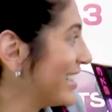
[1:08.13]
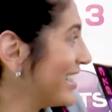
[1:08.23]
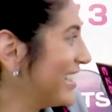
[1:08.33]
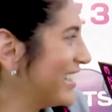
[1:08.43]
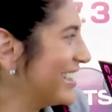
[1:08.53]

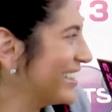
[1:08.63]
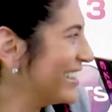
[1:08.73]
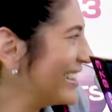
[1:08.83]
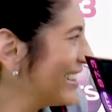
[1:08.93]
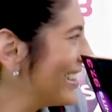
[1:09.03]

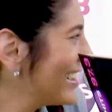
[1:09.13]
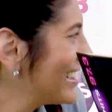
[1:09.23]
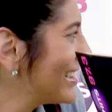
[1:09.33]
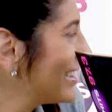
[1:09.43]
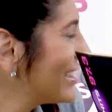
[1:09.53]

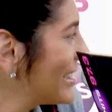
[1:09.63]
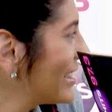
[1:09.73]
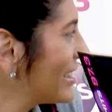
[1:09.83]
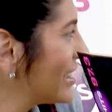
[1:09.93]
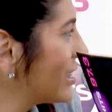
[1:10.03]

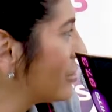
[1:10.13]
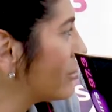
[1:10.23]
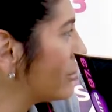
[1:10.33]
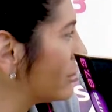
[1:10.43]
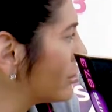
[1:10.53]

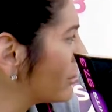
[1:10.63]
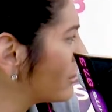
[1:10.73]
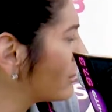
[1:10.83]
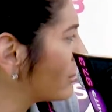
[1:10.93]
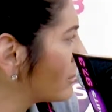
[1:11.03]

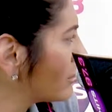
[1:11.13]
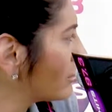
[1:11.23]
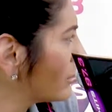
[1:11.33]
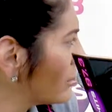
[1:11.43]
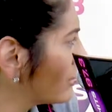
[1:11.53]

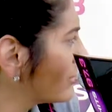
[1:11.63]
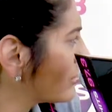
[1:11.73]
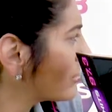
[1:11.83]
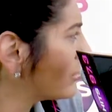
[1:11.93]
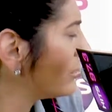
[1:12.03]

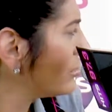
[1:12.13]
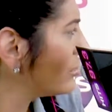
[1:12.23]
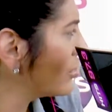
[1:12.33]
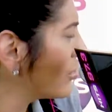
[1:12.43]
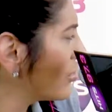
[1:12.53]

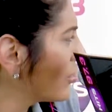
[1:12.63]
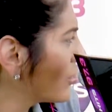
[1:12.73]
(silent)